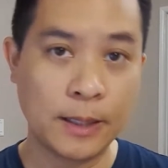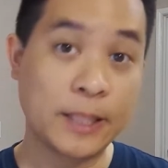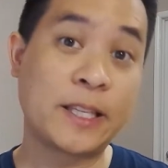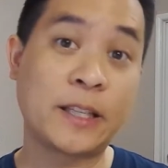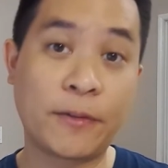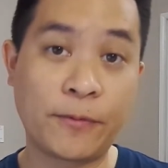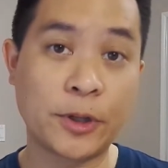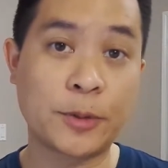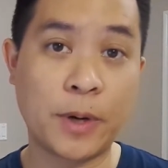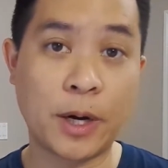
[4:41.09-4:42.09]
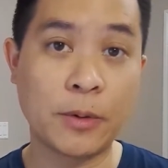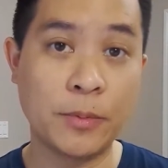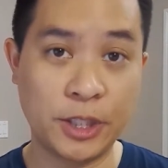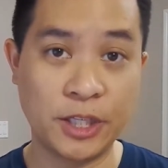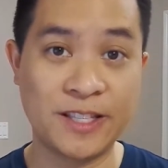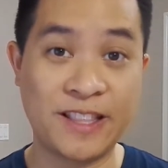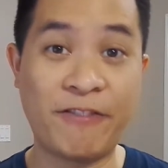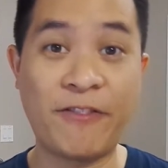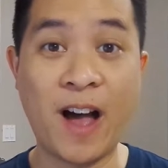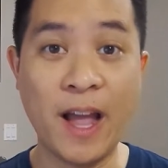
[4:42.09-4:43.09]
let's take the first part which is the
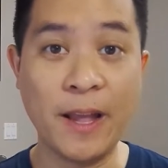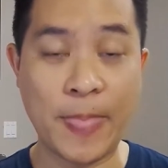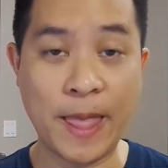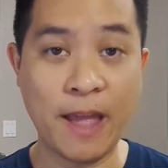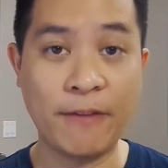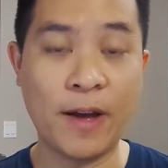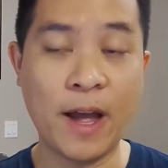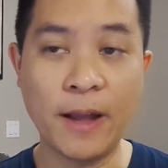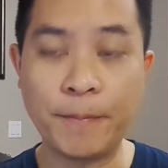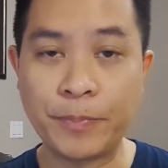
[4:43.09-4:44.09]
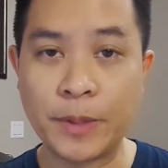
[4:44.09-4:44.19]
fi the fi